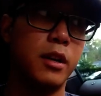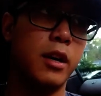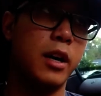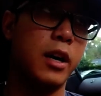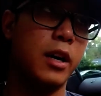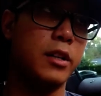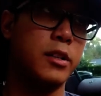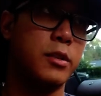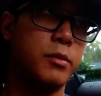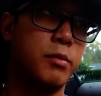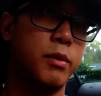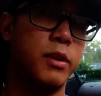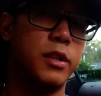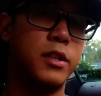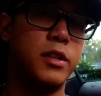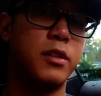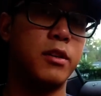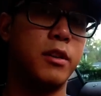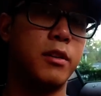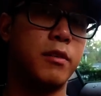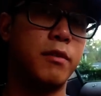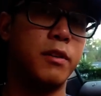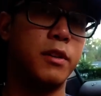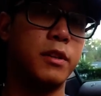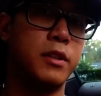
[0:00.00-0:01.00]
I switched
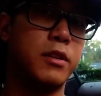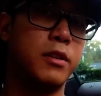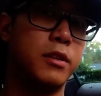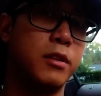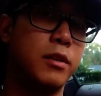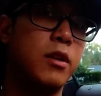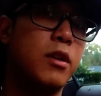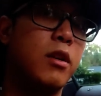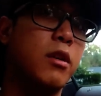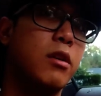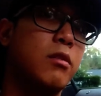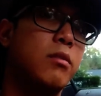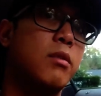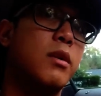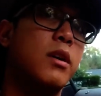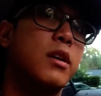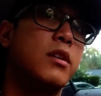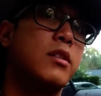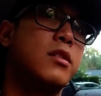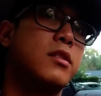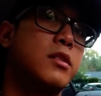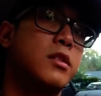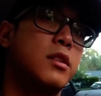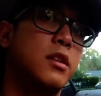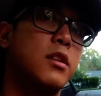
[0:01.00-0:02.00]
over to
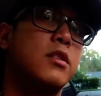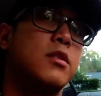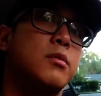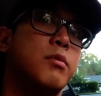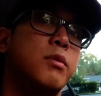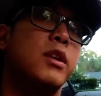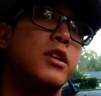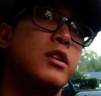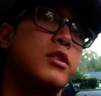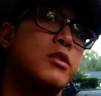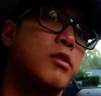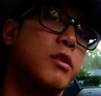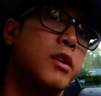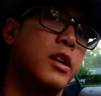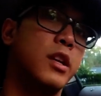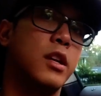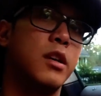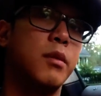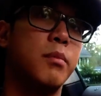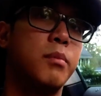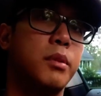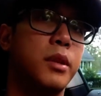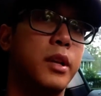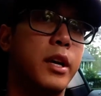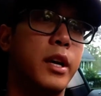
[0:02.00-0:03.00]
Goruck's 6-week
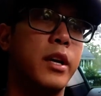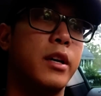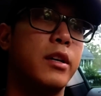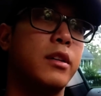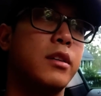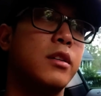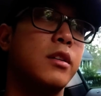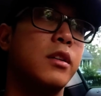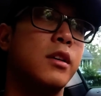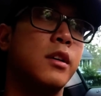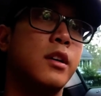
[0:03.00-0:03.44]
training plan.